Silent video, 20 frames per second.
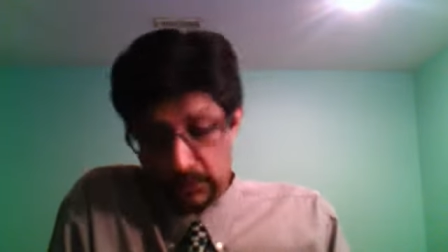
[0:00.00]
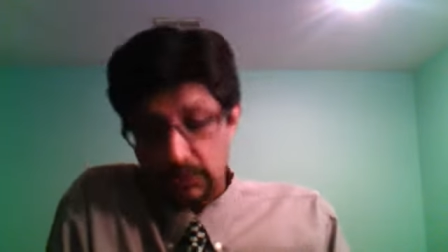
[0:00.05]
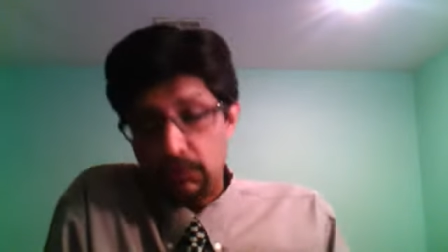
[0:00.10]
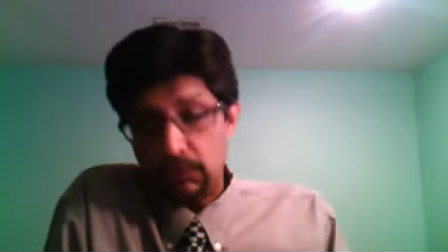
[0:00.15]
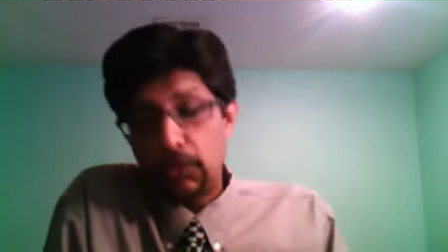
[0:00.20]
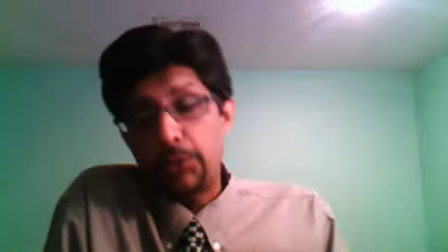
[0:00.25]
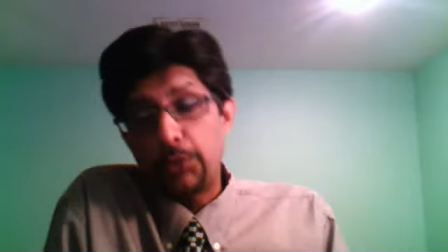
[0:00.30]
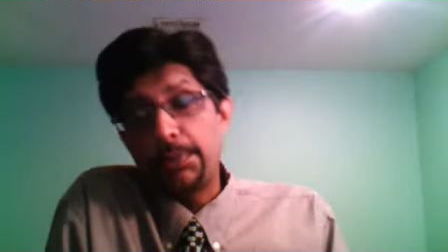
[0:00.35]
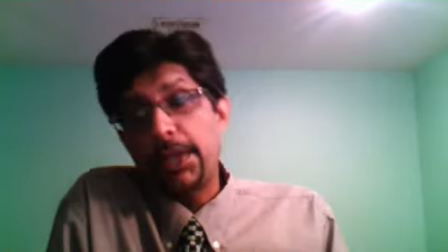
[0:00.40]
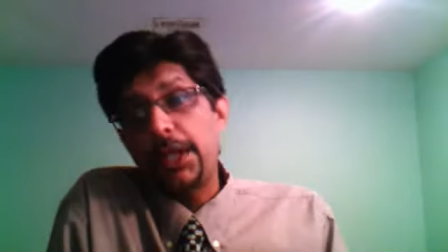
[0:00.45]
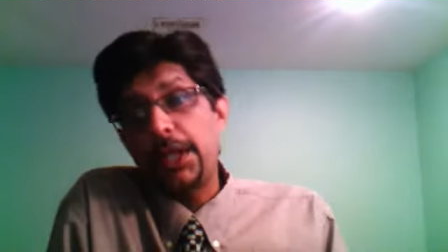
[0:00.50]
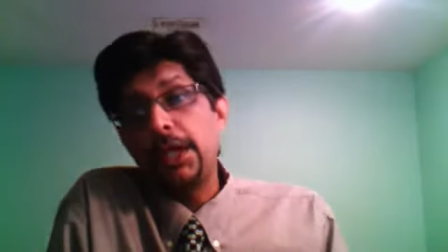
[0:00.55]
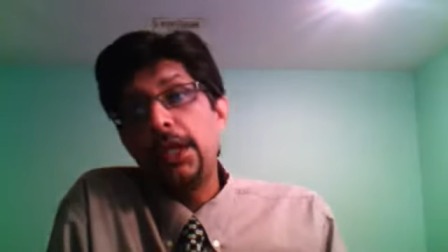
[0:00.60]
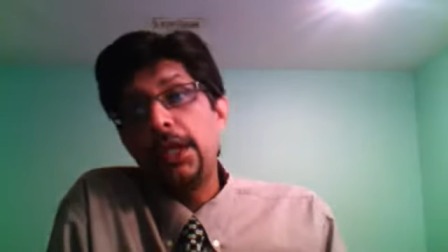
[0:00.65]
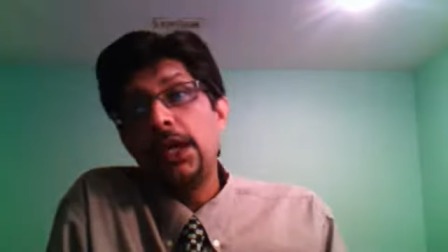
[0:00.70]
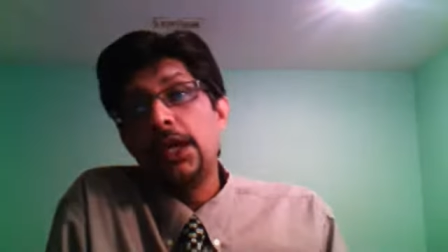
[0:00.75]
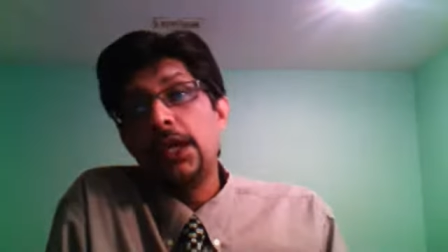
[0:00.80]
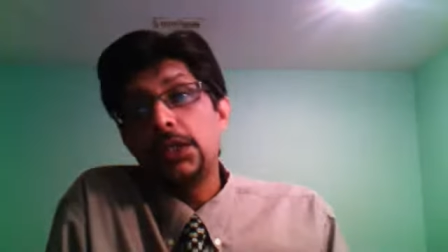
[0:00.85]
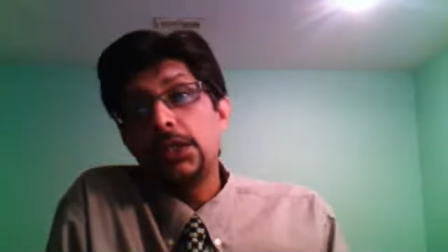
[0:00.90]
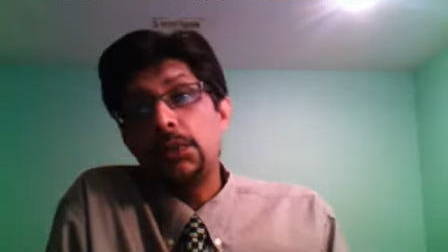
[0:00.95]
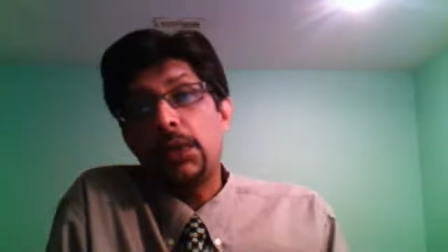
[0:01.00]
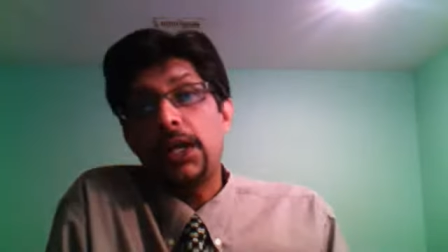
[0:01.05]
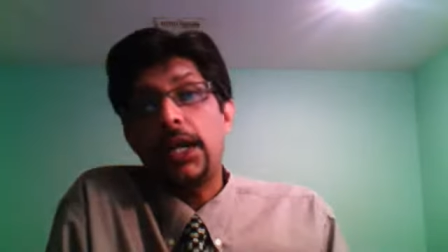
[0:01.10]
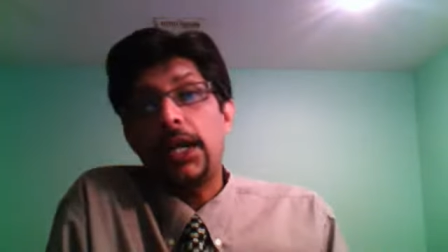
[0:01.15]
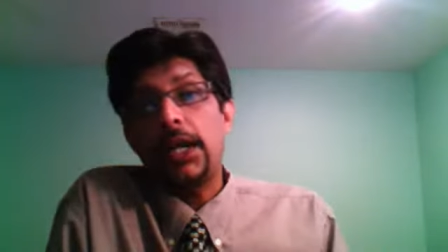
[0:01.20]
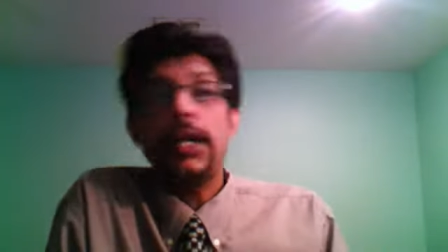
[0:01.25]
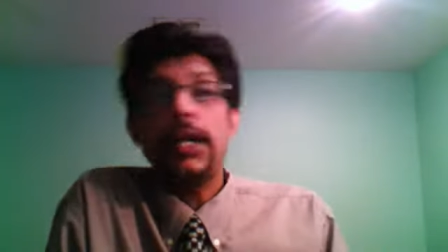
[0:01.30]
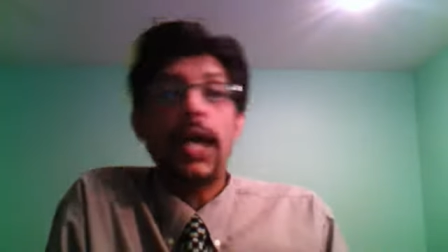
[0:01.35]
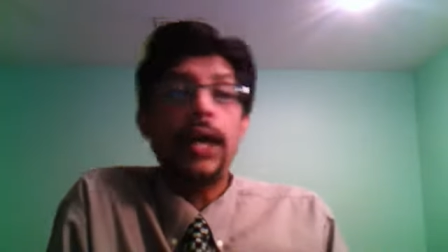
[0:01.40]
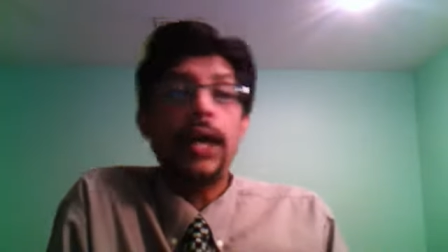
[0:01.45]
would be the one
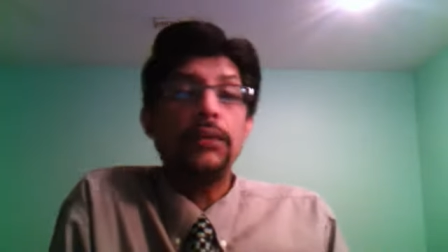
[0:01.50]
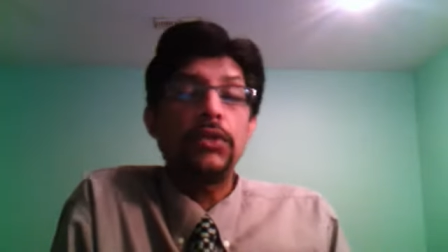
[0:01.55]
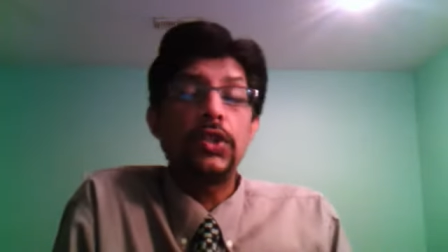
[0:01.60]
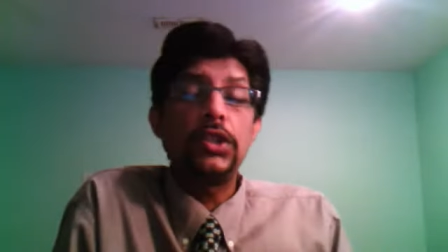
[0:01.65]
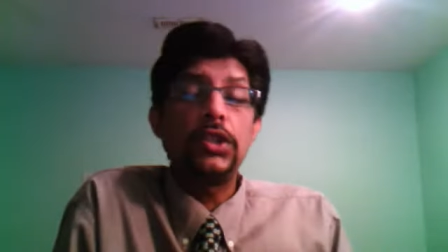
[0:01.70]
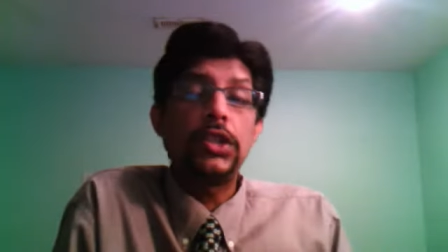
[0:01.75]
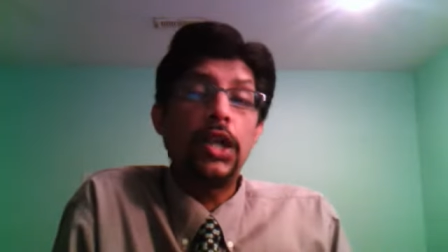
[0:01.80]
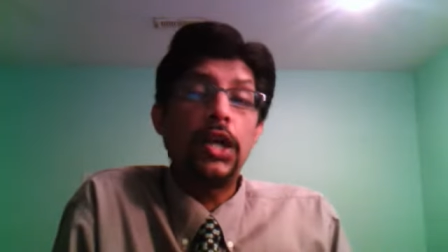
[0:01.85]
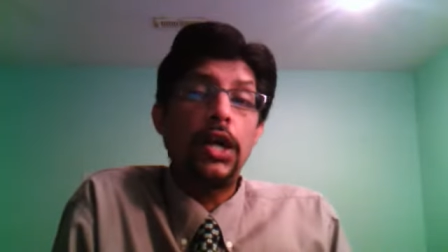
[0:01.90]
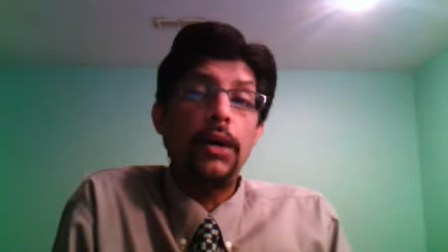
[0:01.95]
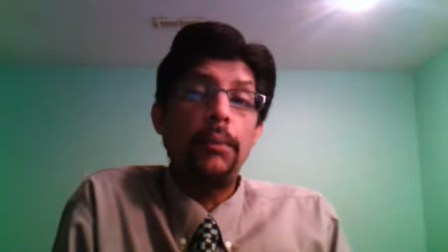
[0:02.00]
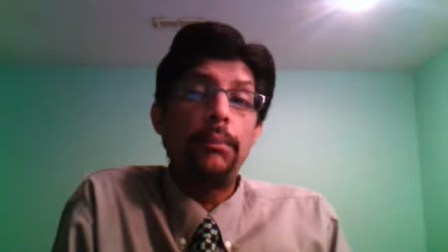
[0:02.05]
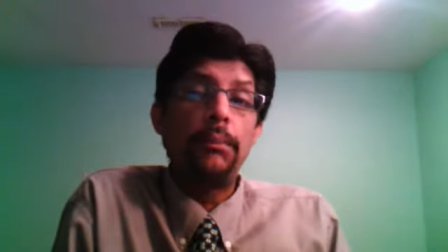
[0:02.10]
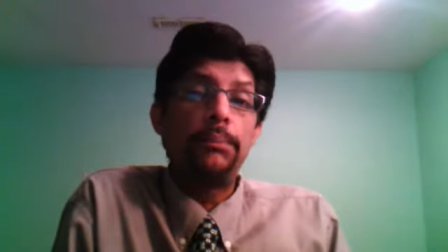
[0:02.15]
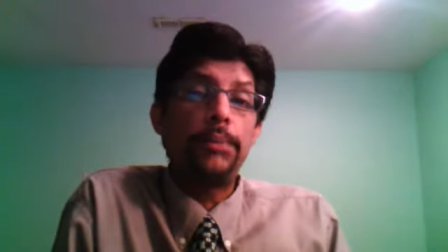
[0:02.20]
and I would um,